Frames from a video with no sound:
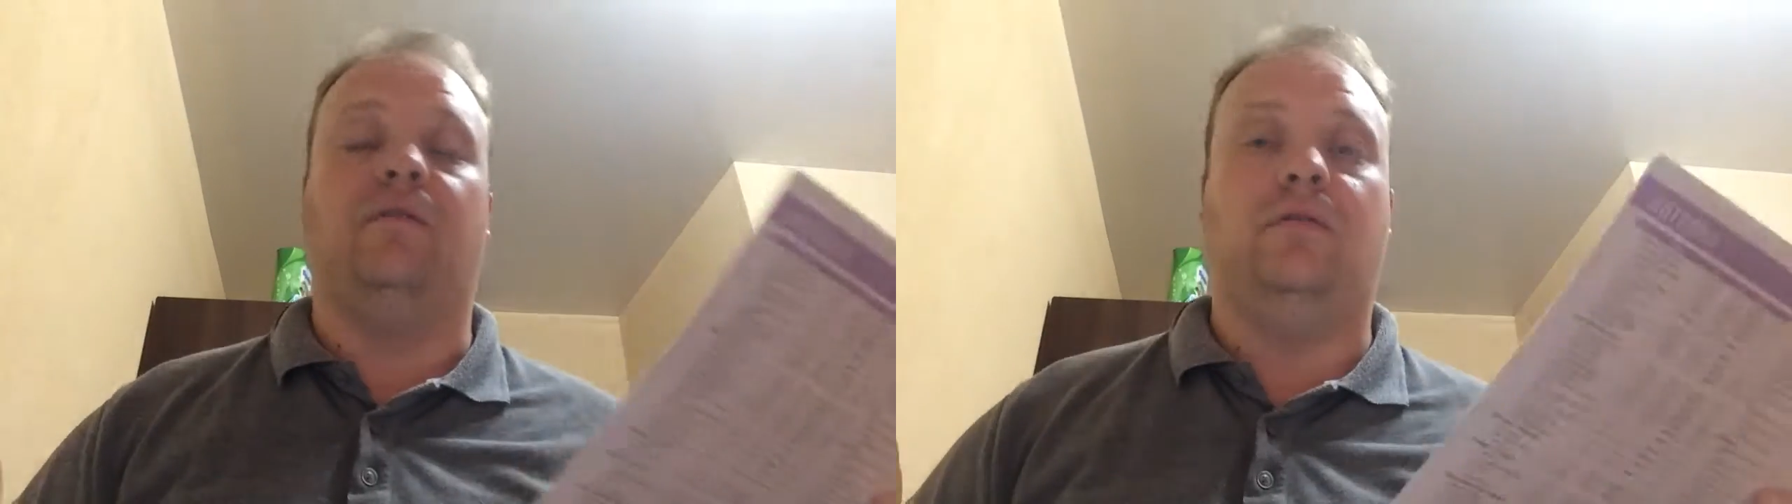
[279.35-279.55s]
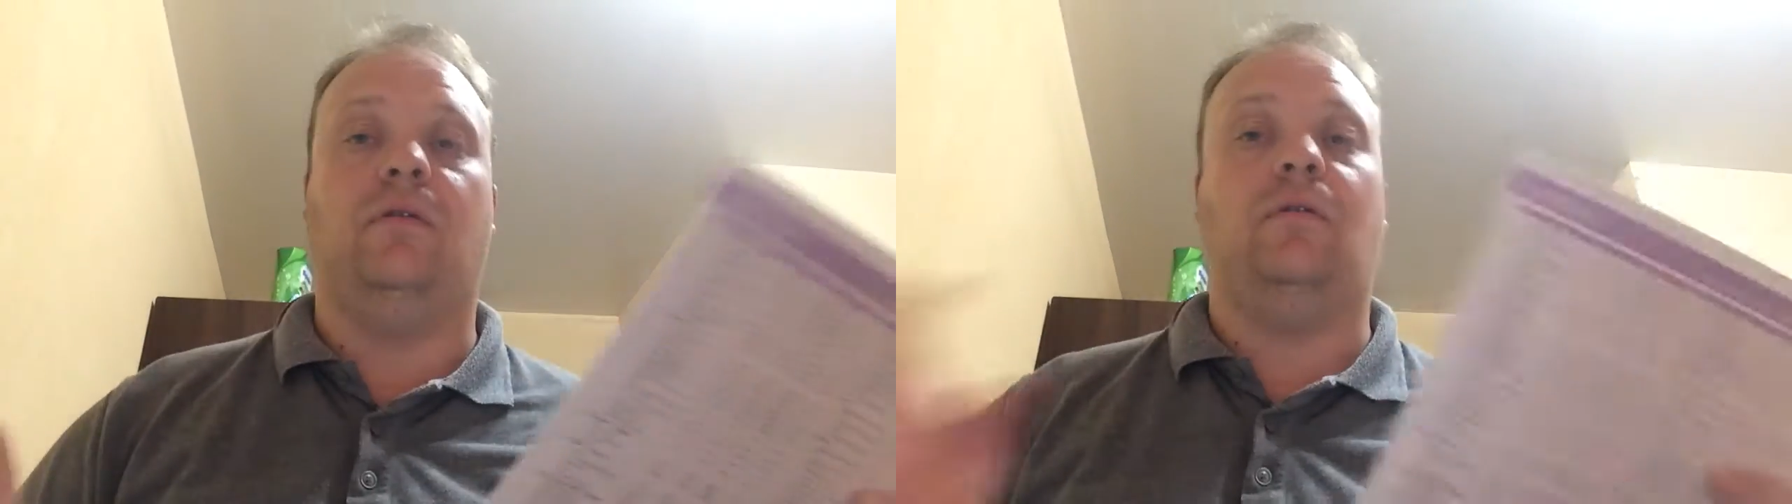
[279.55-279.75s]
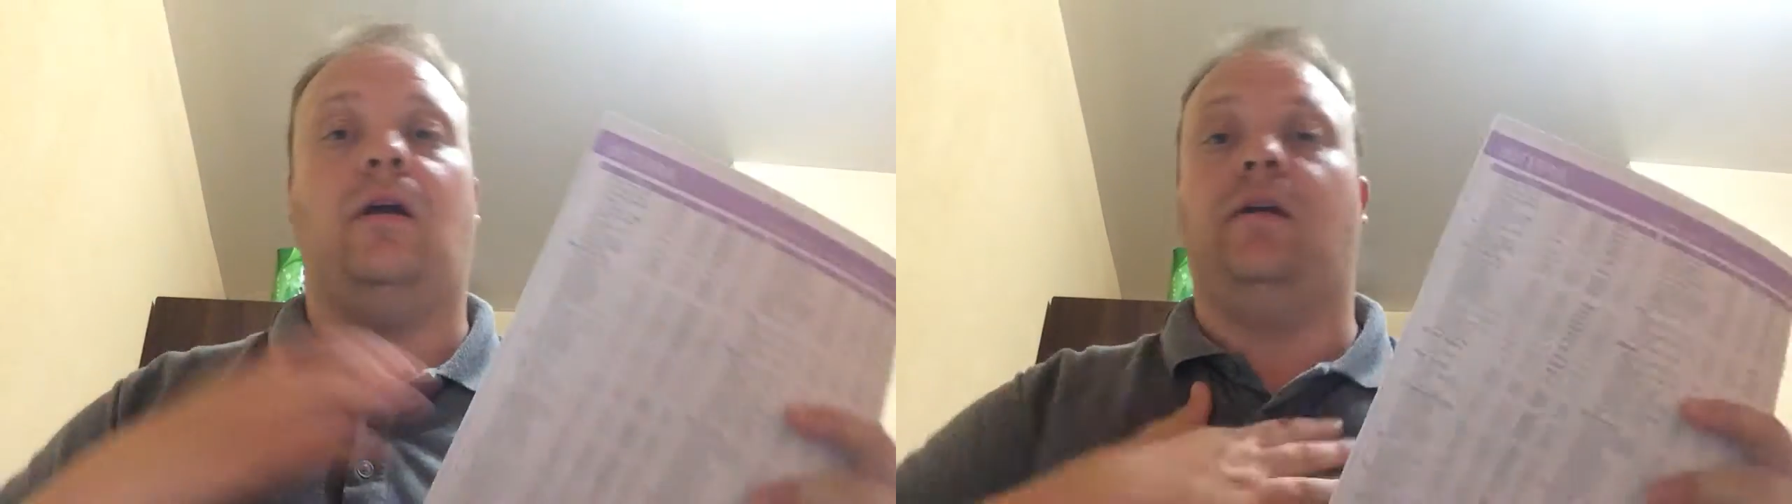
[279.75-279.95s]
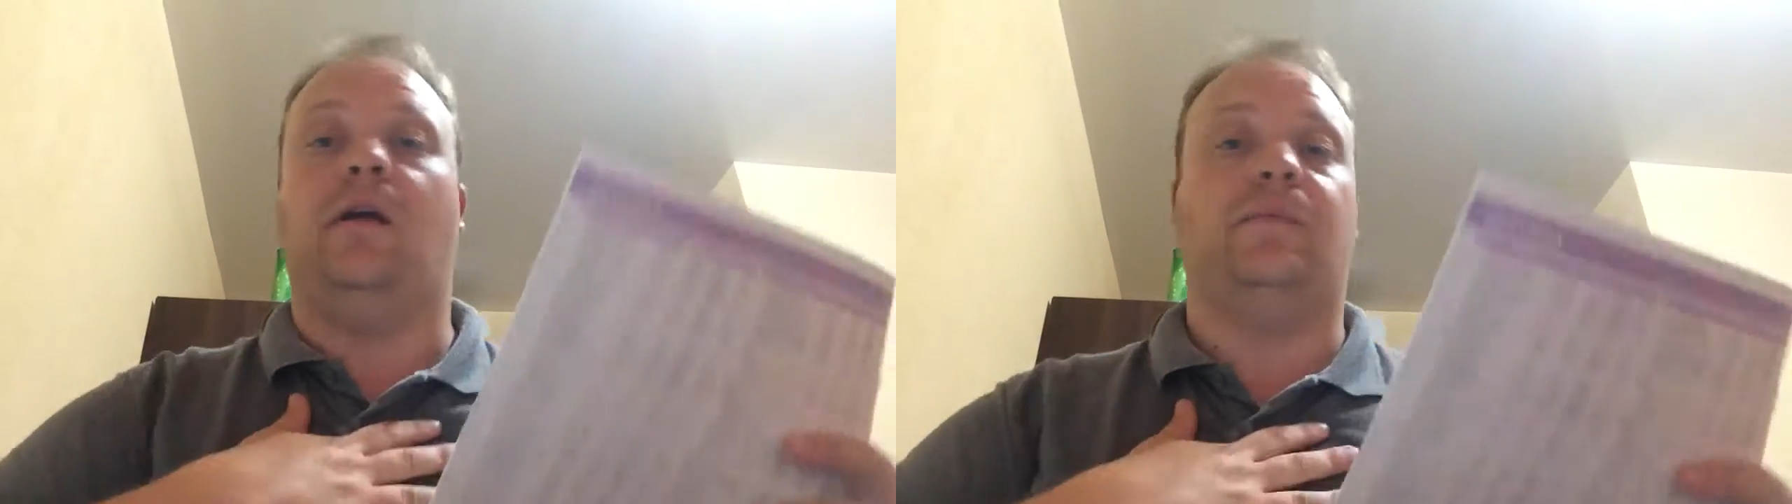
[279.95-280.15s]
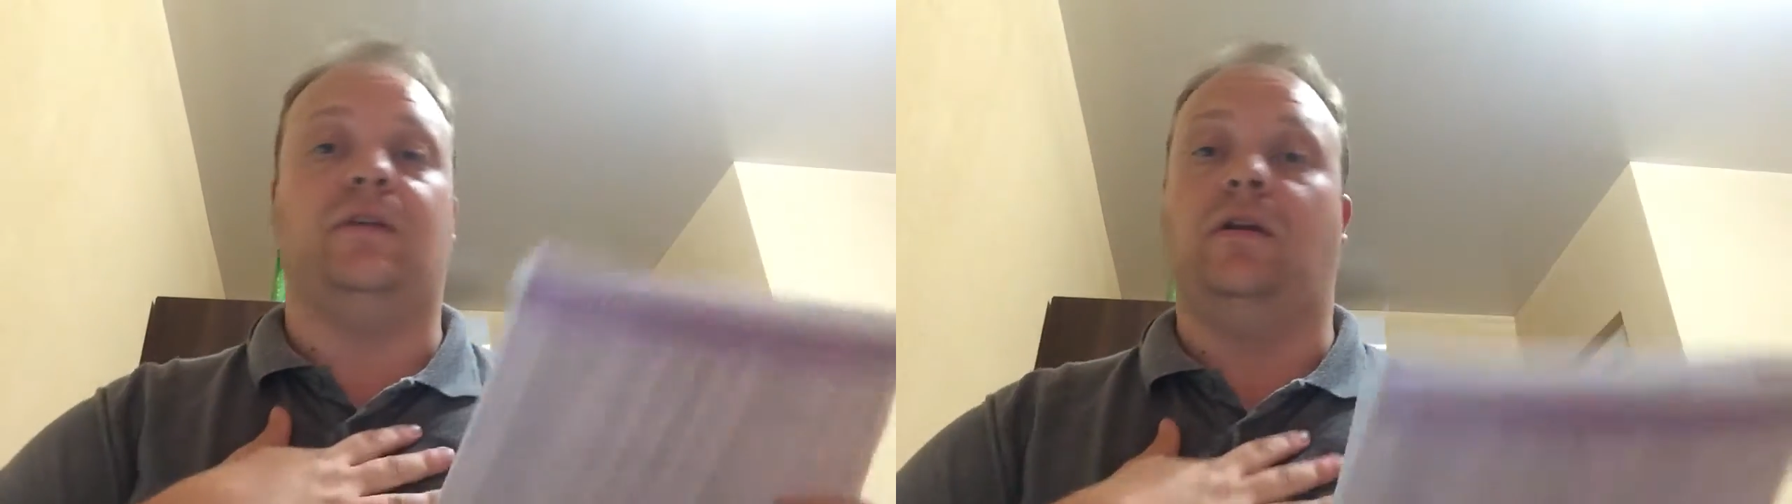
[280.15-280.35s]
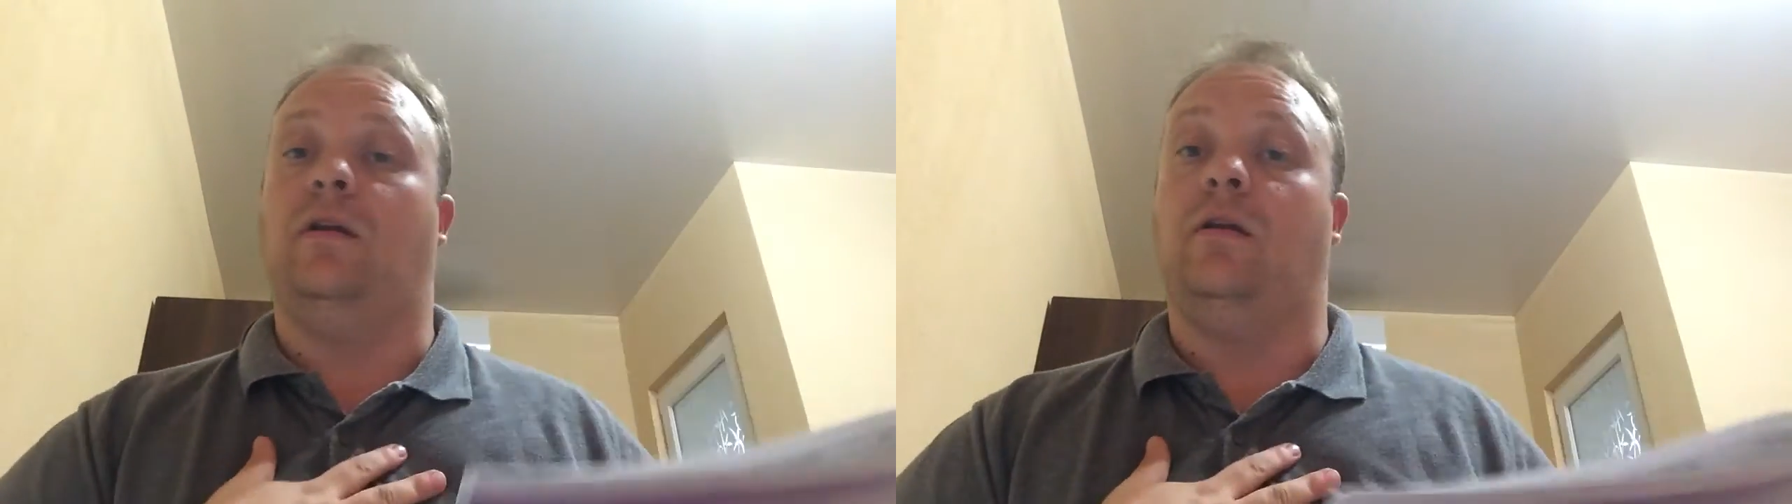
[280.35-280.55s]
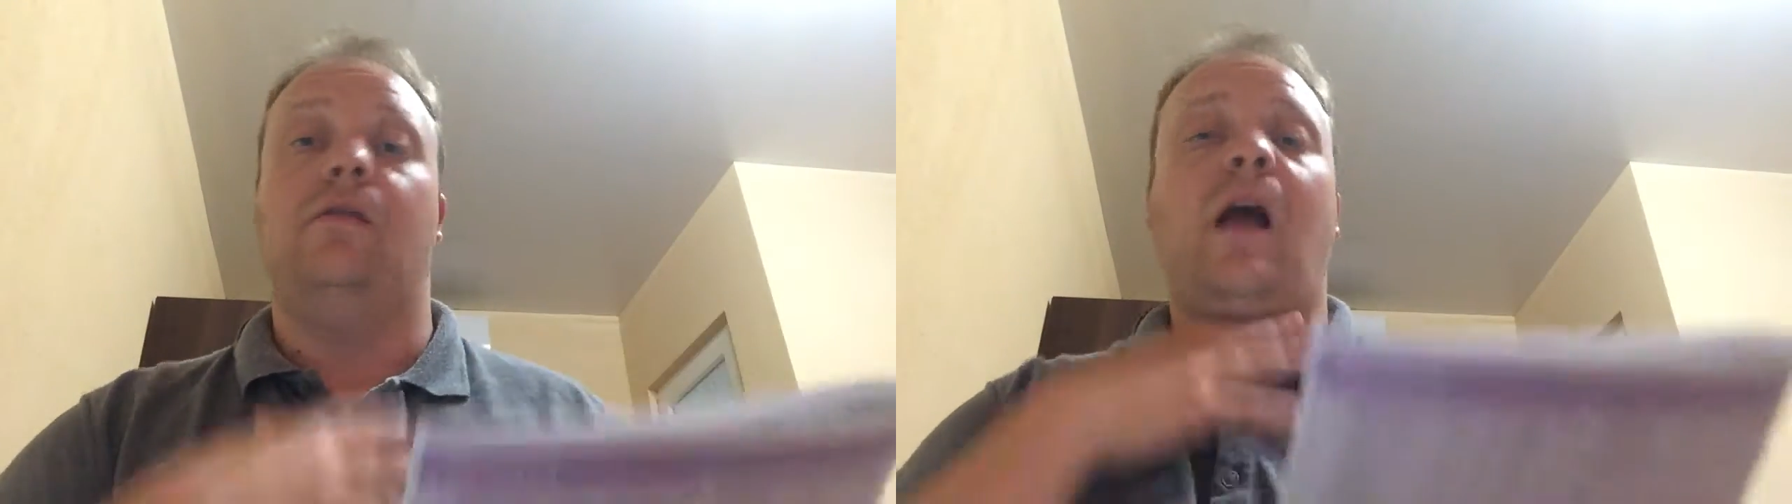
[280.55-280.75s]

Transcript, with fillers: all, and I absolutely,